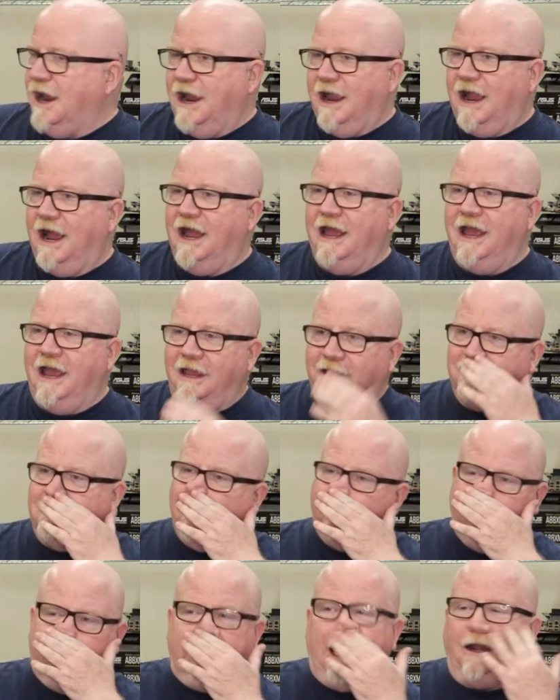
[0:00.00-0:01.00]
I, it,
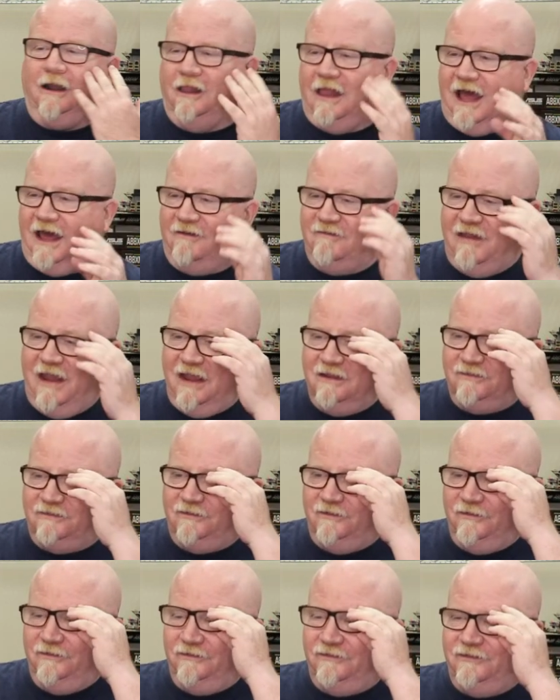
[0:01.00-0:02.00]
we got a lot of
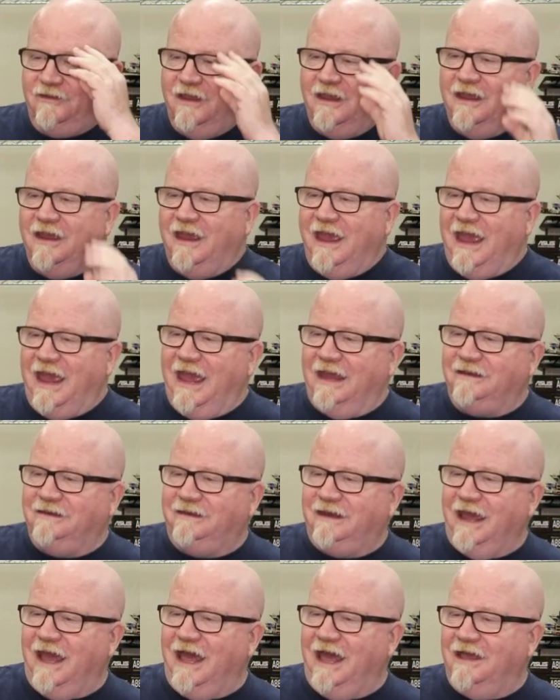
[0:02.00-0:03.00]
answers, and
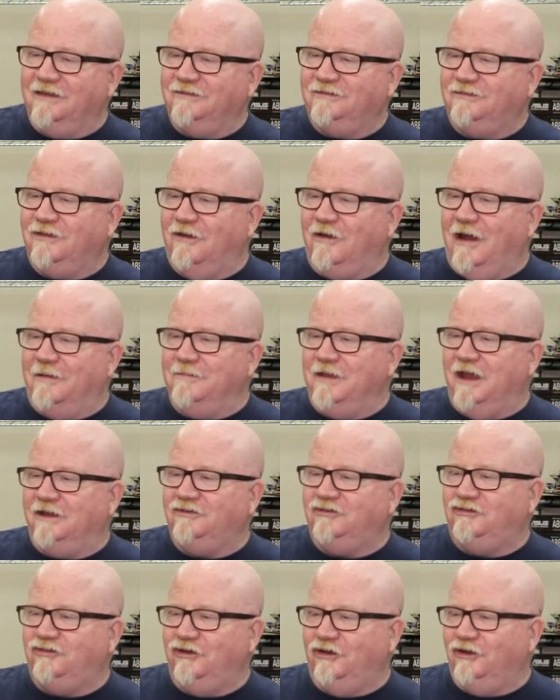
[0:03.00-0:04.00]
uh, so I'm not
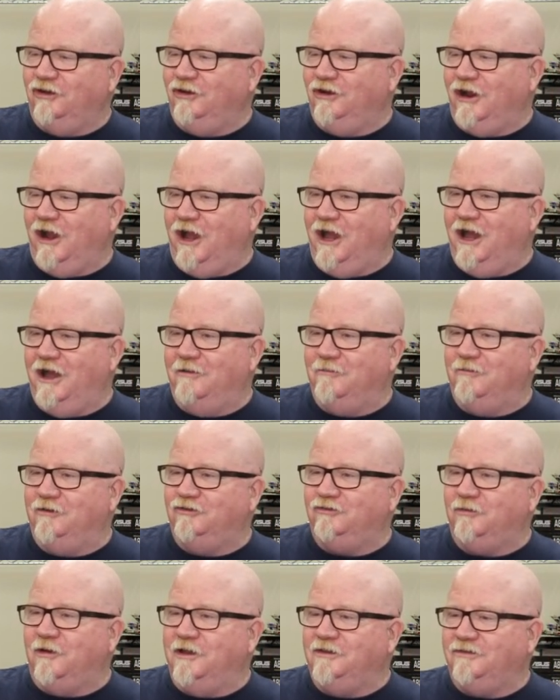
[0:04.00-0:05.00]
sure uh,
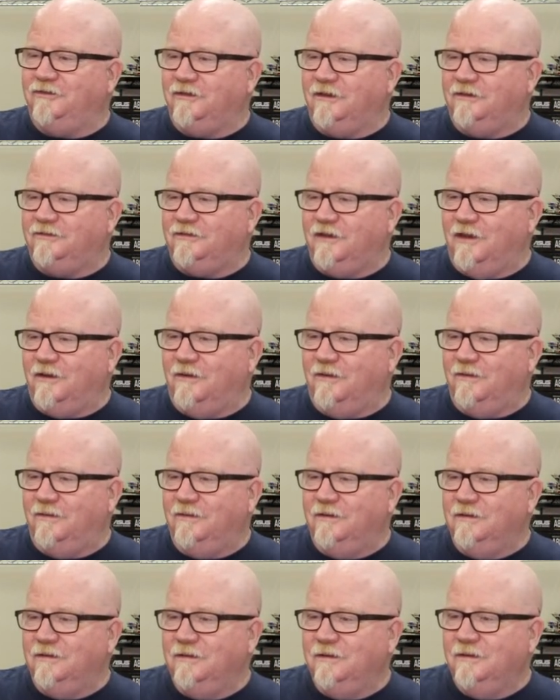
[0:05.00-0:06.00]
which ones. So,
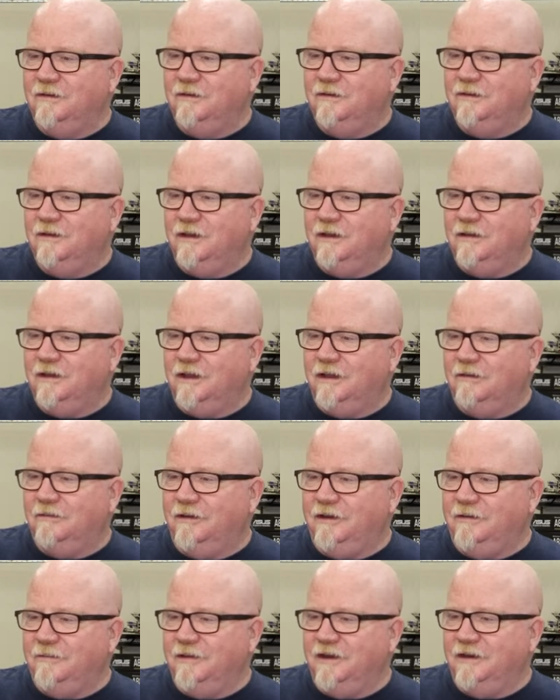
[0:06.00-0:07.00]
uh,
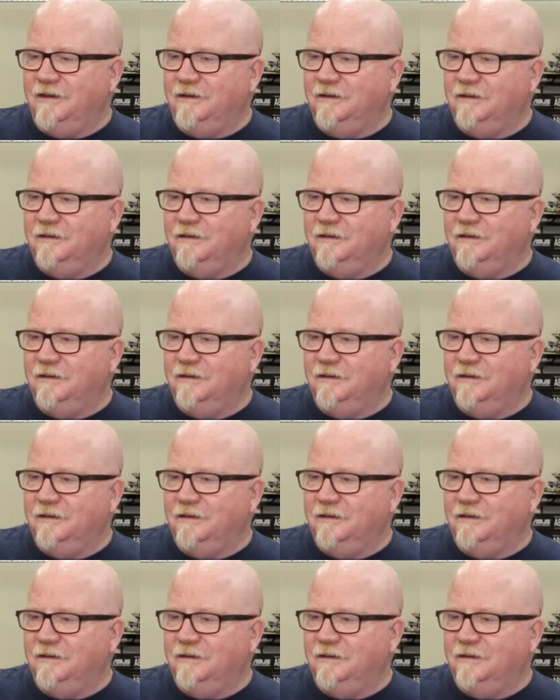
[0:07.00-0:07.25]
wait a minute.